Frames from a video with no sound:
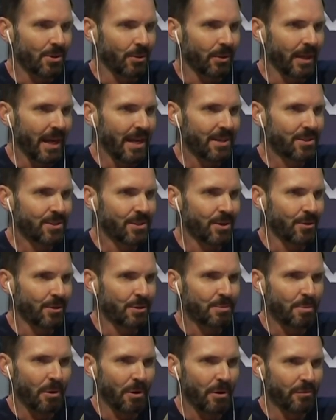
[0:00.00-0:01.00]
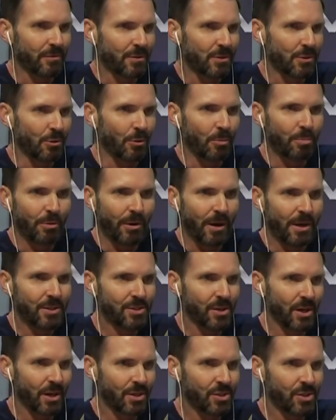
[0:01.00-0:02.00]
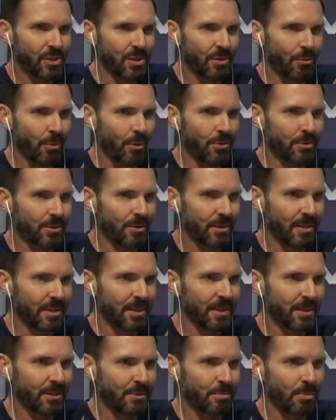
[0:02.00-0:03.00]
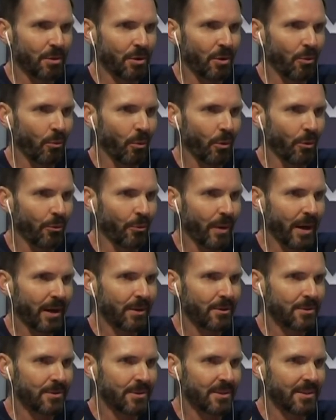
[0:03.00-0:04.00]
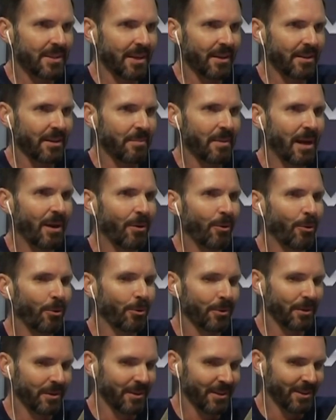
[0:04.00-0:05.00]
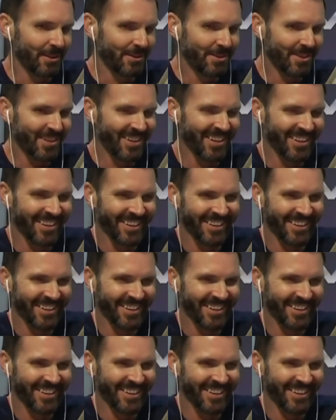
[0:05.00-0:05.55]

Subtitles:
So last year, as part of a school project, she wrote to the Guinness Book of World Records to tell them how old it is.